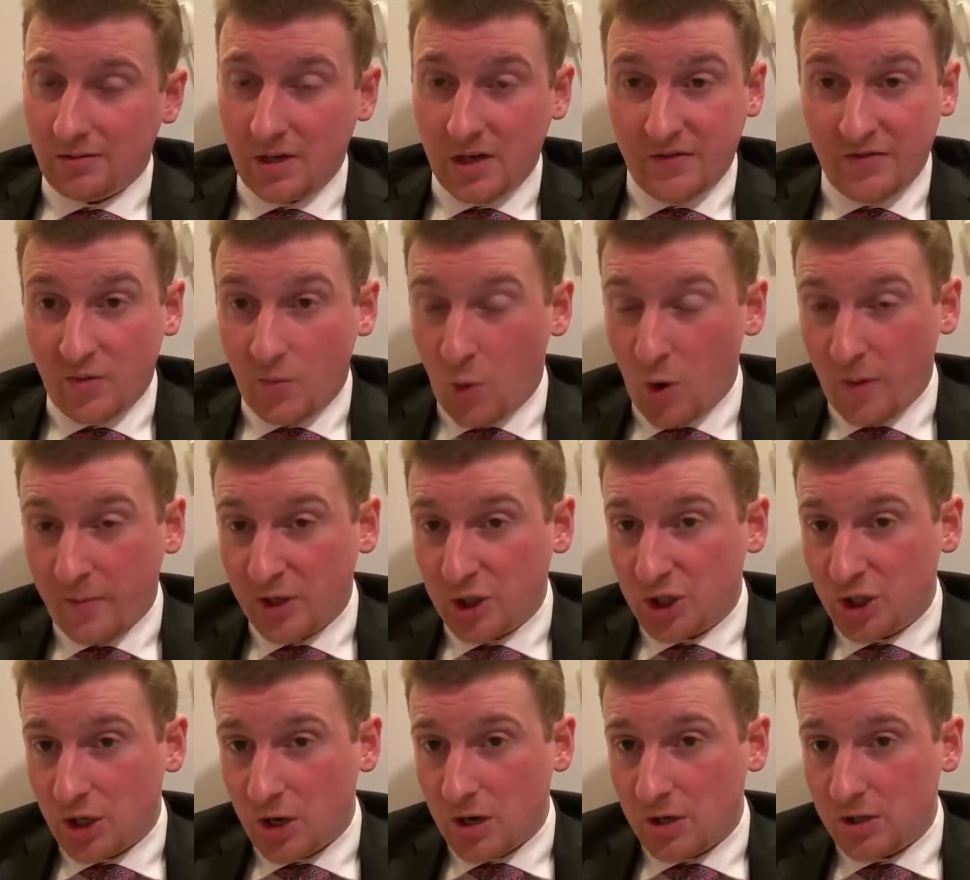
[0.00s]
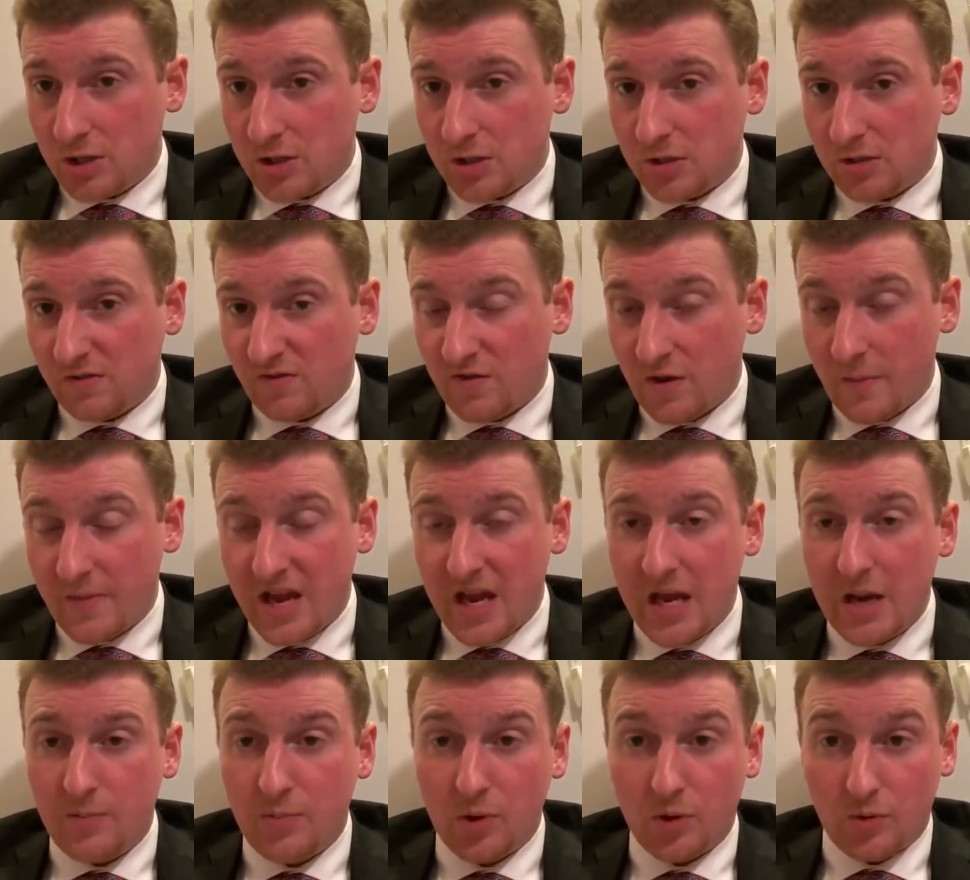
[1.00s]
of the Mormon Church from
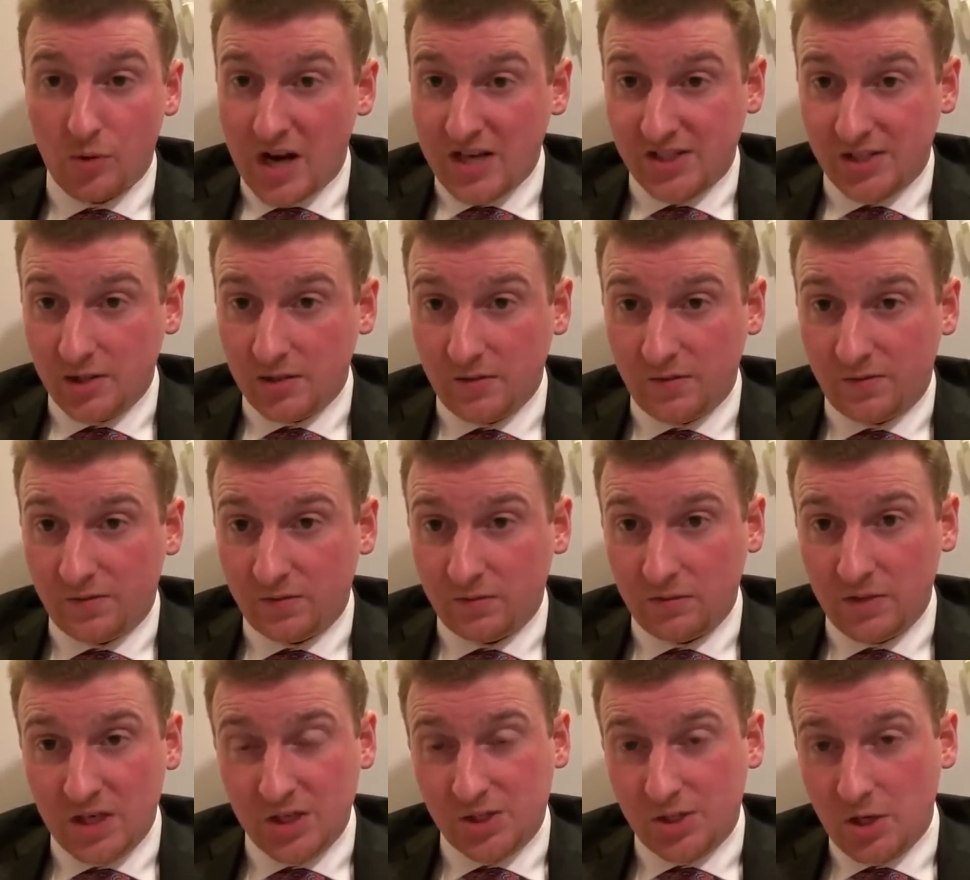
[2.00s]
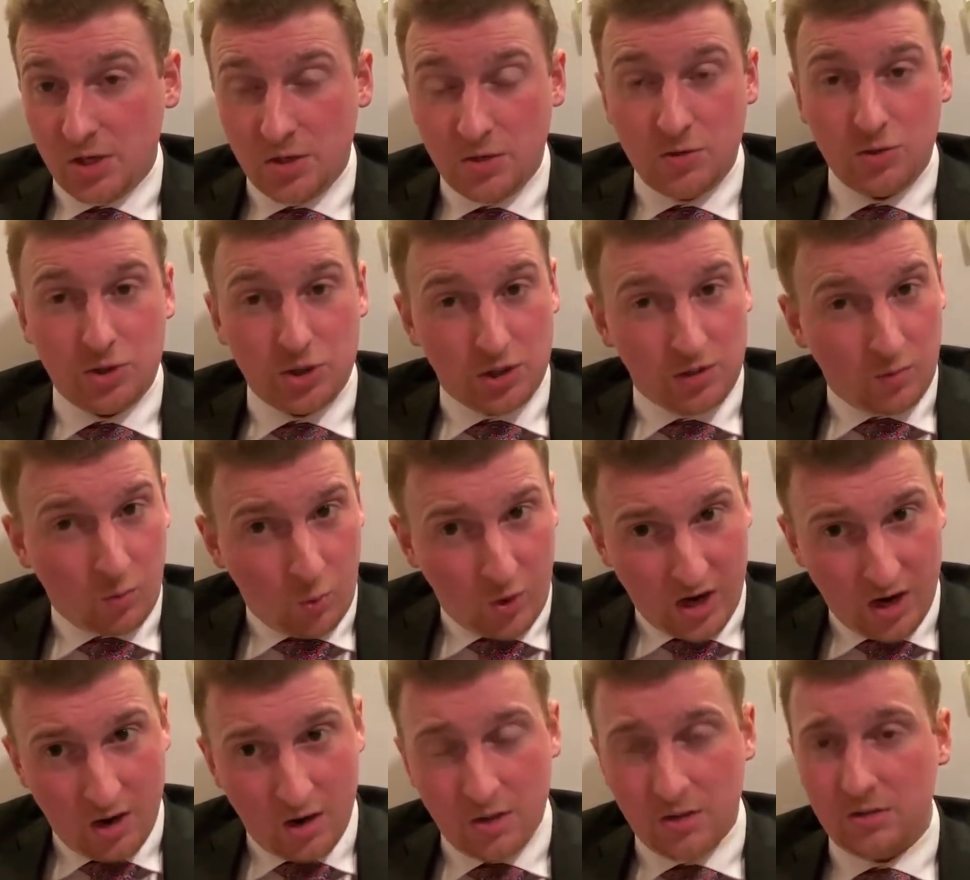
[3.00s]
a progressive institution,
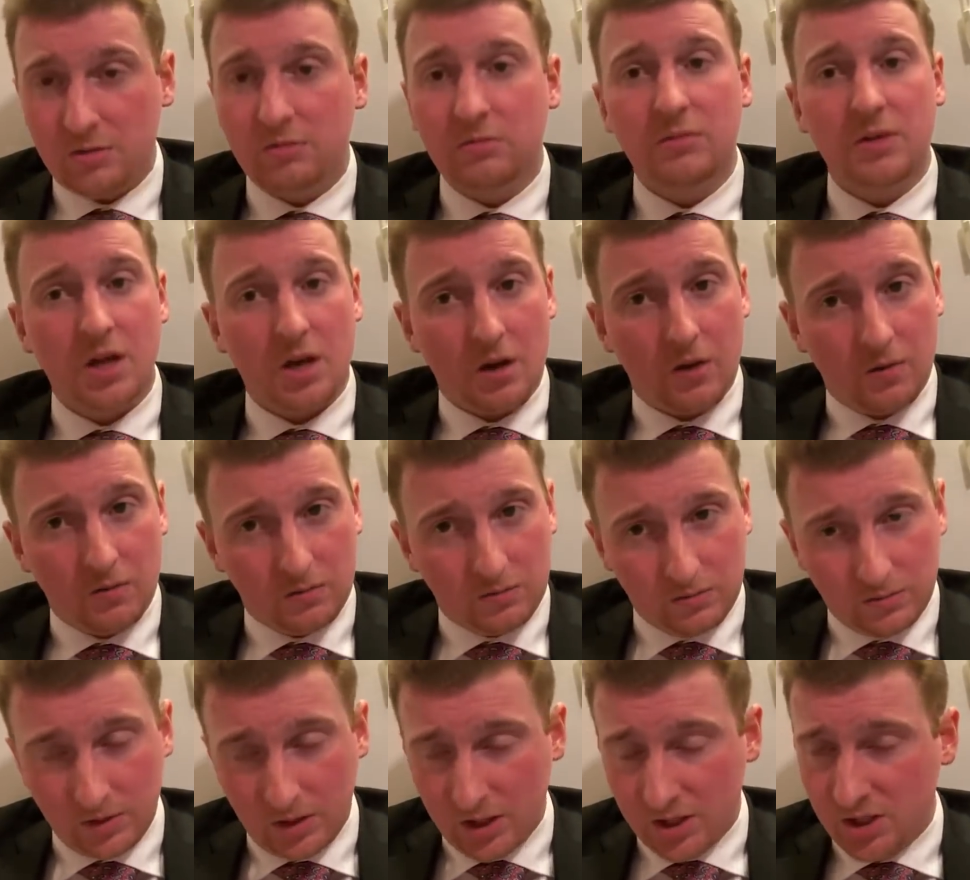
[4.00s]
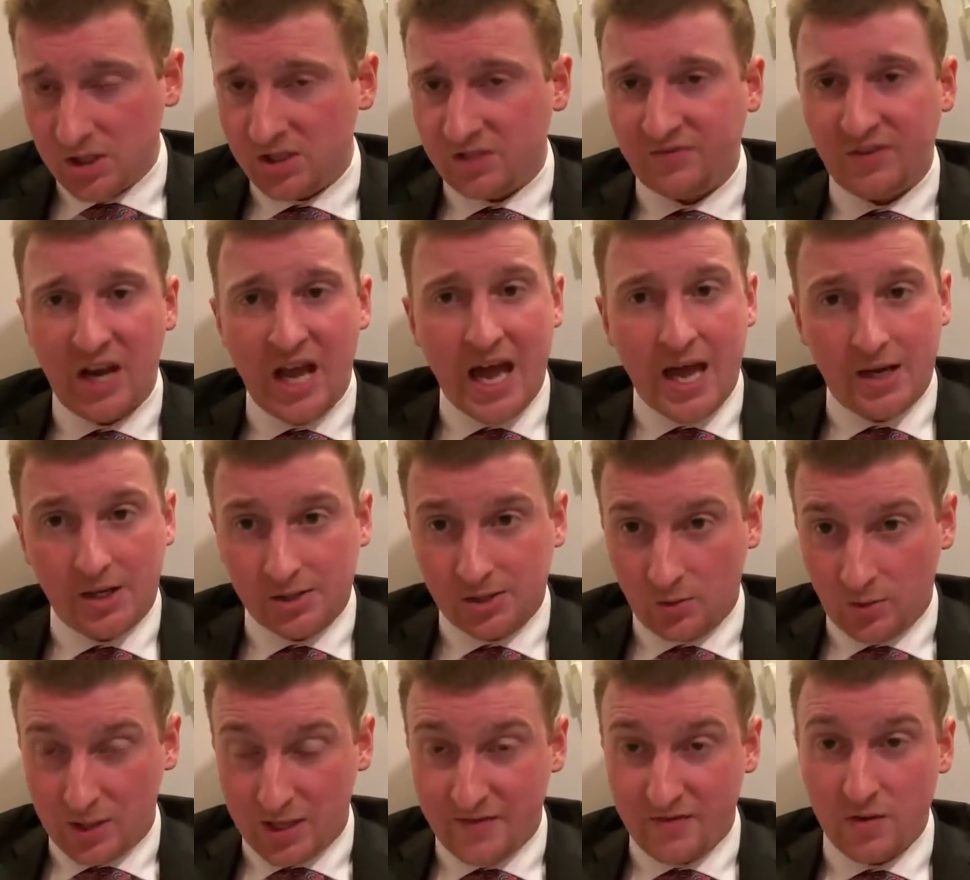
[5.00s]
weird, you know, religious fanatics or
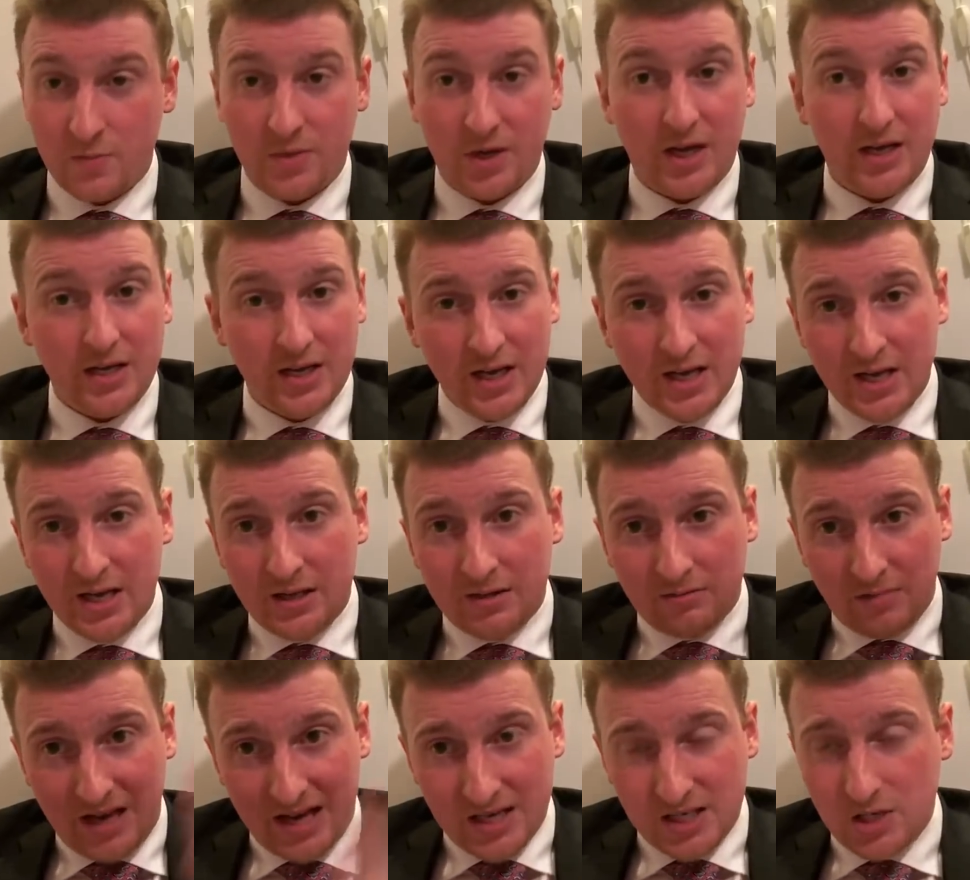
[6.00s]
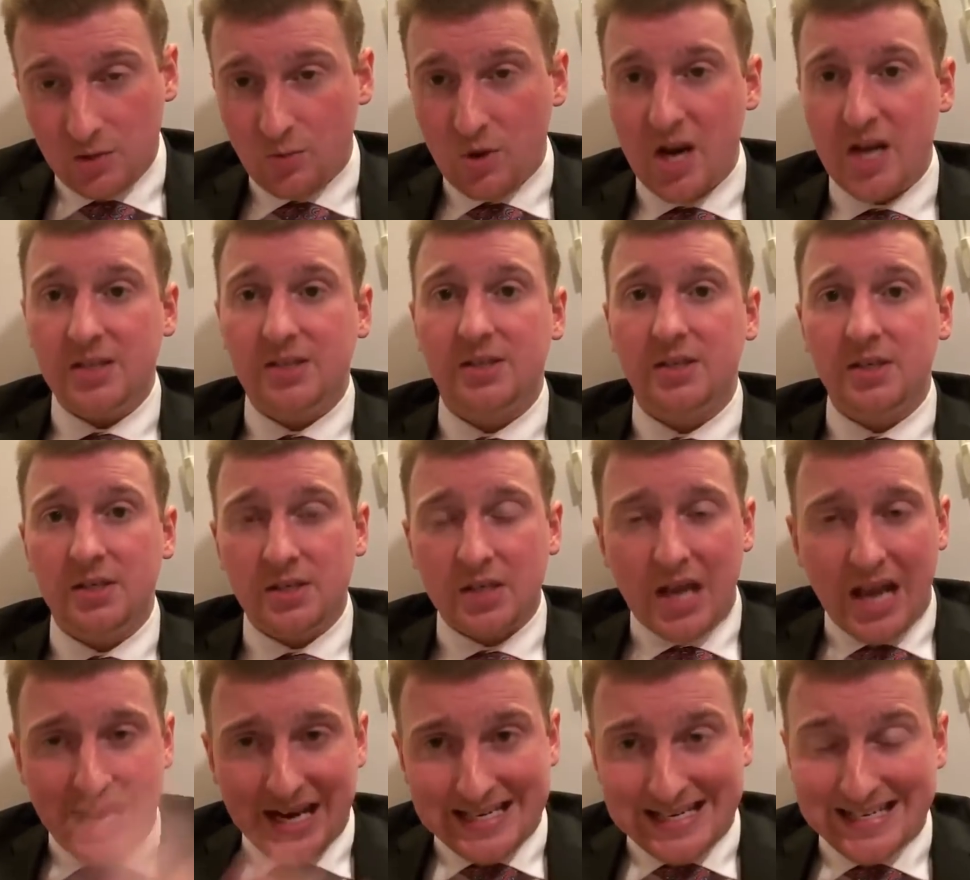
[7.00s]
whatever, but anti-racist,
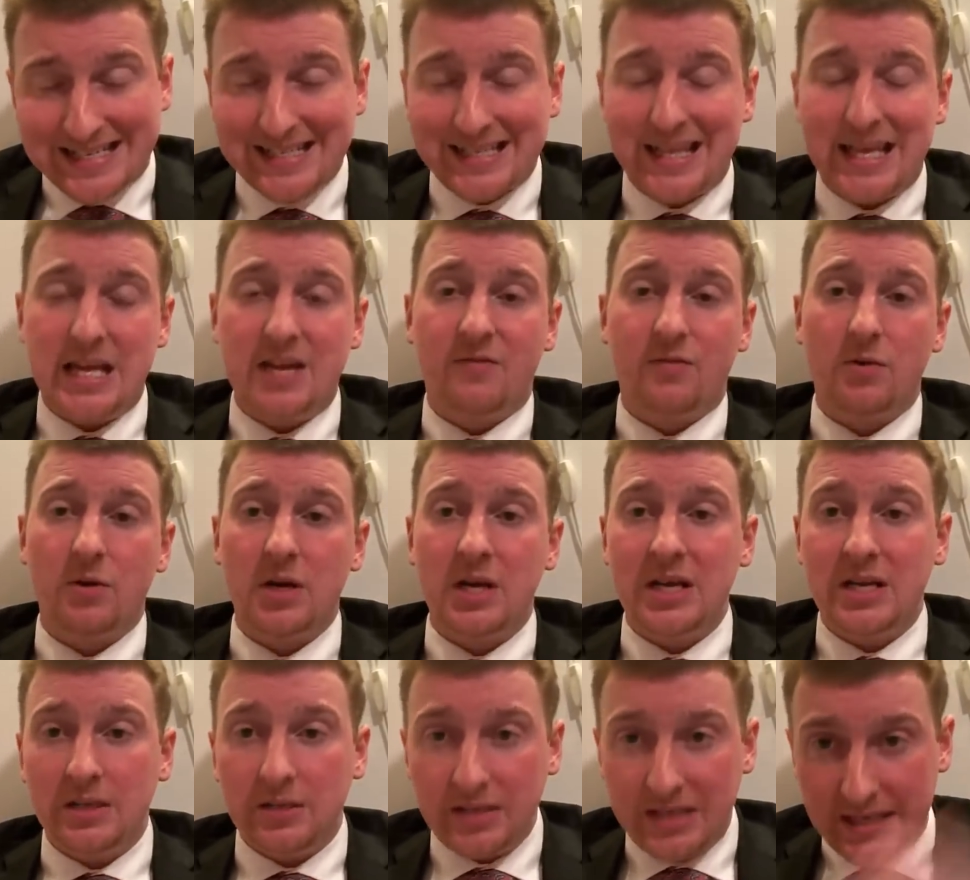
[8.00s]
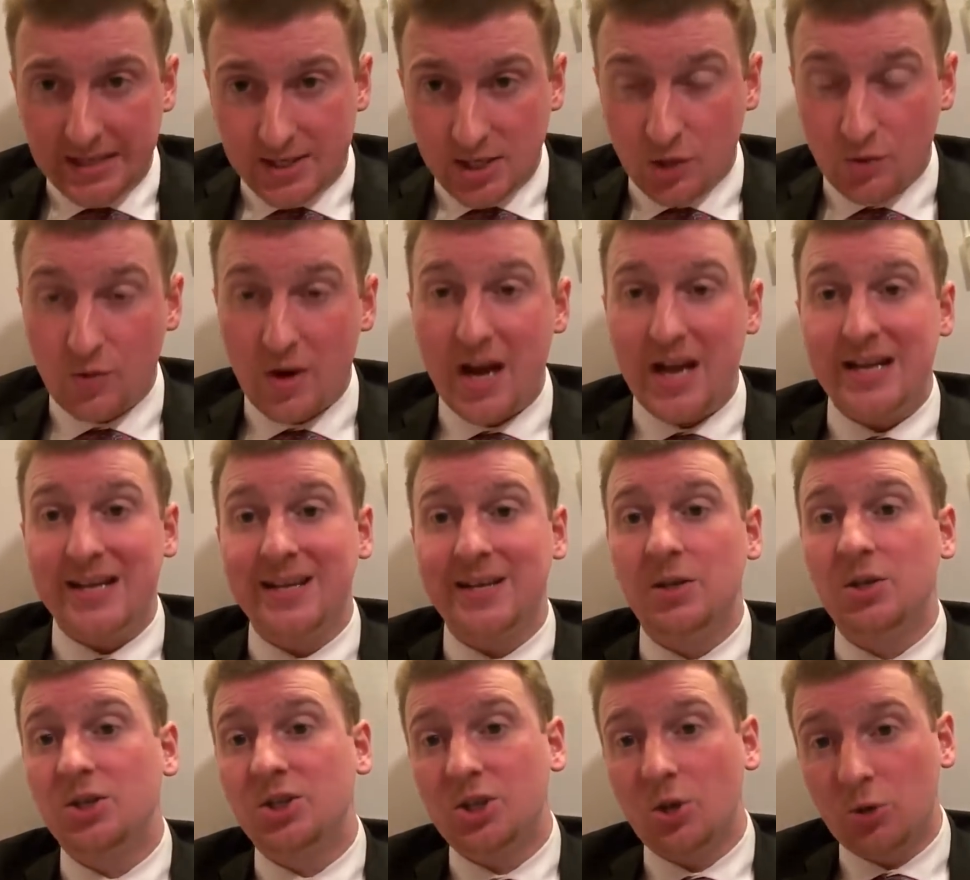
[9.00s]
anti-slavery,
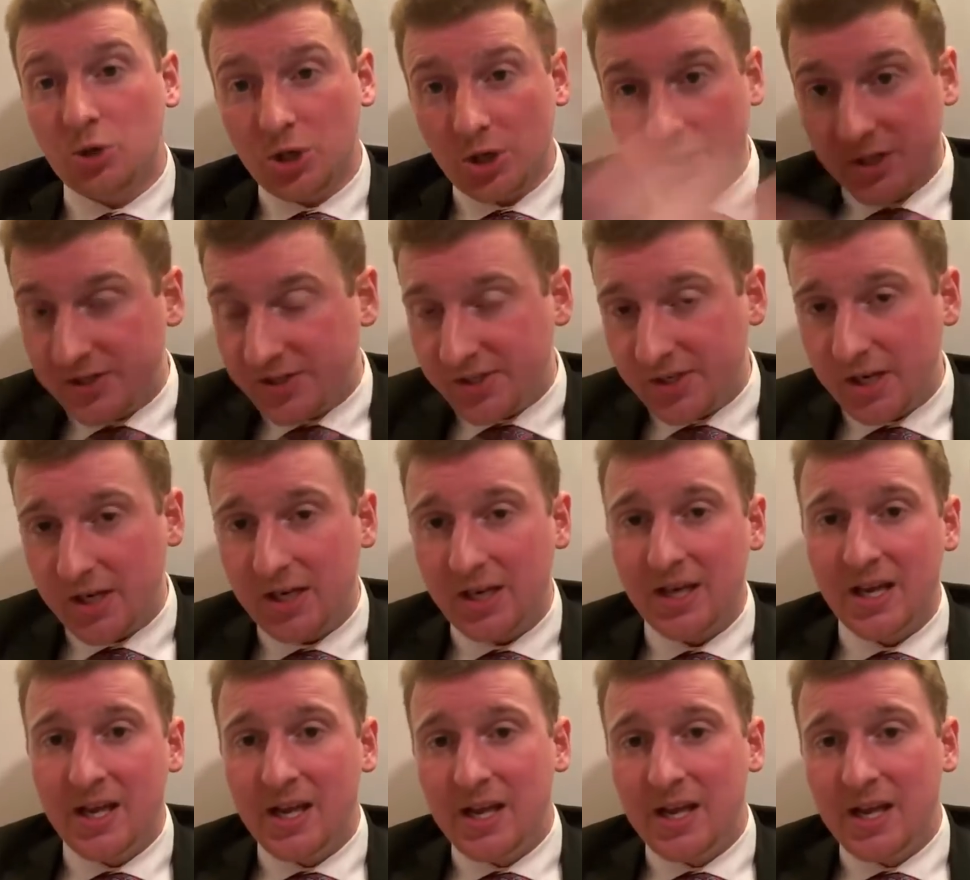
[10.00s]
integrated, socialistic.